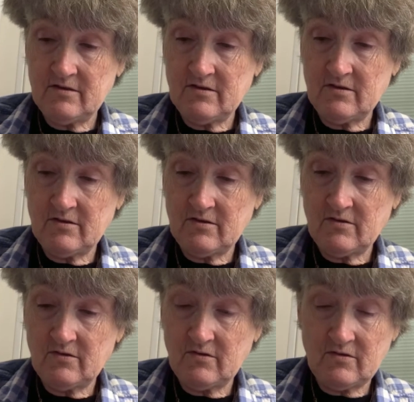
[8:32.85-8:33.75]

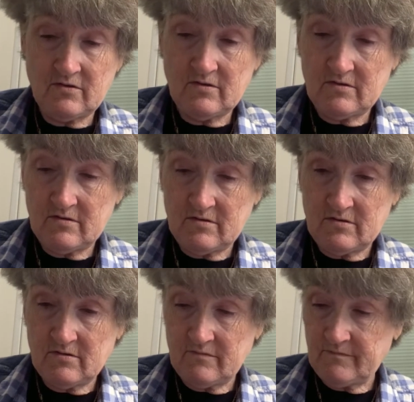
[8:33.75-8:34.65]

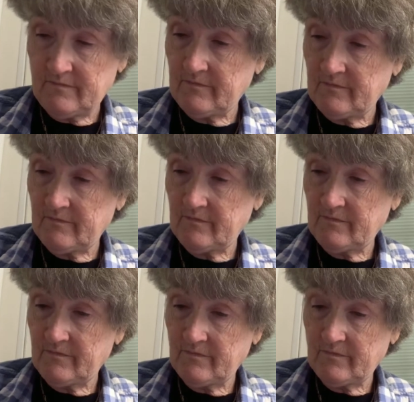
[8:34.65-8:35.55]

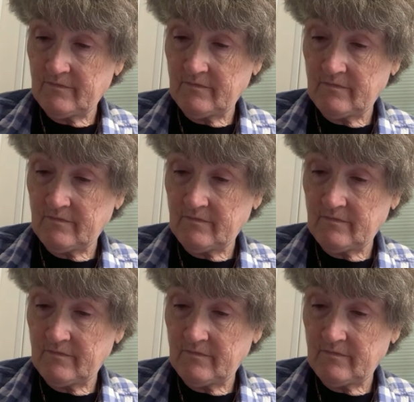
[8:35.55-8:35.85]
Nobody speaks.